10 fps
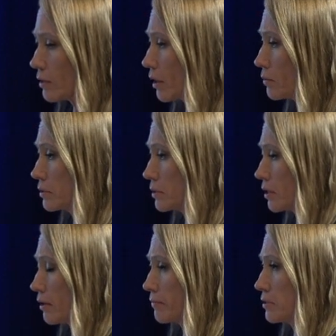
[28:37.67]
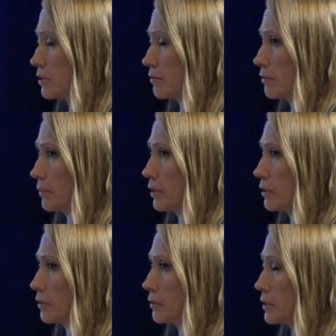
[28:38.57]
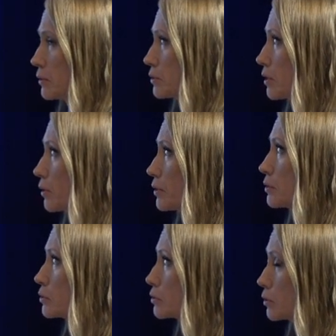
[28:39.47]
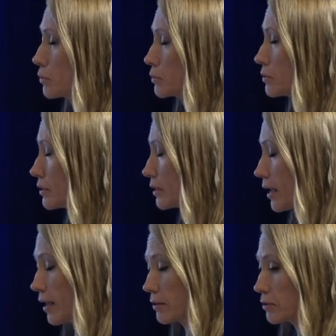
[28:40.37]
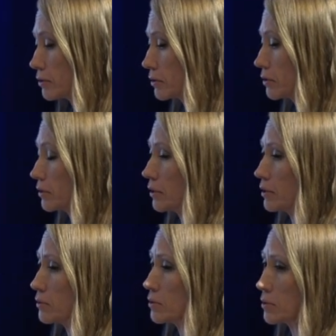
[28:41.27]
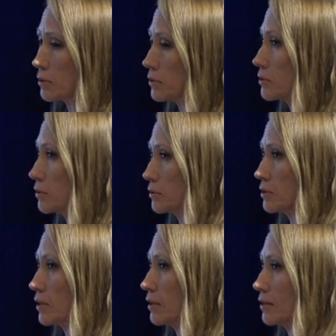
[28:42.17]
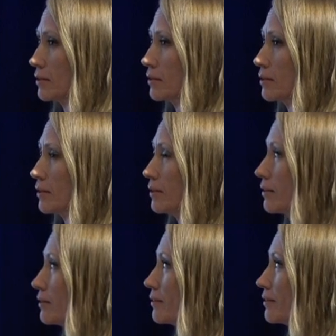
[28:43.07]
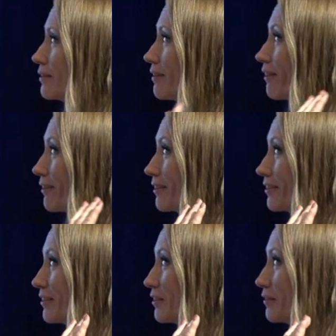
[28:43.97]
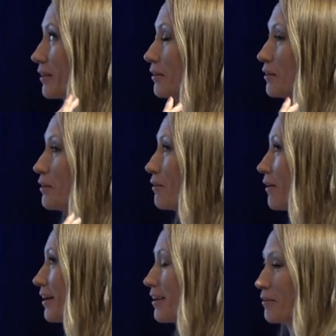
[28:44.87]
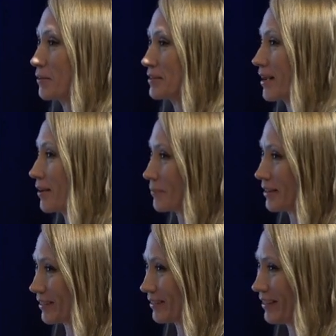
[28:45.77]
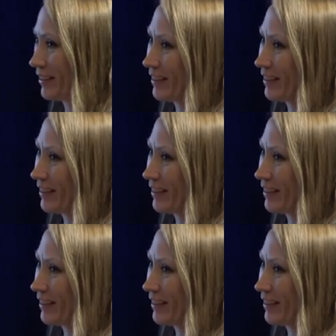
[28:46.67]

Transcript: that was the toughest thing for me to do because I was always so detached and so dissociated and cognitive. I had no idea what was happening